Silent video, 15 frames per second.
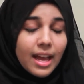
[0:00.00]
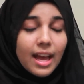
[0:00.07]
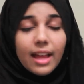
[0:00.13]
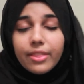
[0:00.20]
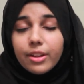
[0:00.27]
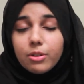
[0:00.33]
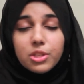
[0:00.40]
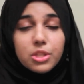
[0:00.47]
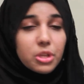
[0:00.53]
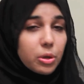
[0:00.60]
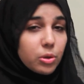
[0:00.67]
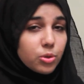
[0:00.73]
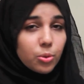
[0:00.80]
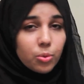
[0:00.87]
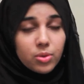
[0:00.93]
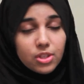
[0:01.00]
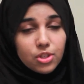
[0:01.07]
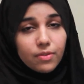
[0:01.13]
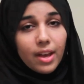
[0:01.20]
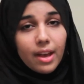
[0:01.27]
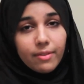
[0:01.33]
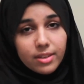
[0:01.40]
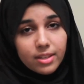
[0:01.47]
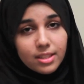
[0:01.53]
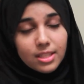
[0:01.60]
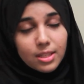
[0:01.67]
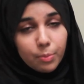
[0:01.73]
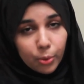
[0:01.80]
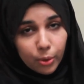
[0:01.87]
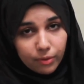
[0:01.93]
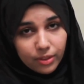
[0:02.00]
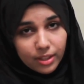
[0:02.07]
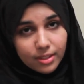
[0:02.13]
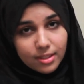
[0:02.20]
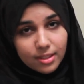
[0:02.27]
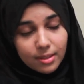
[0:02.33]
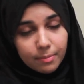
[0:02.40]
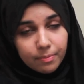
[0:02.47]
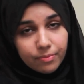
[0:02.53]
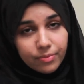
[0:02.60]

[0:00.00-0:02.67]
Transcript: and there is no shortage of evidence to prove this.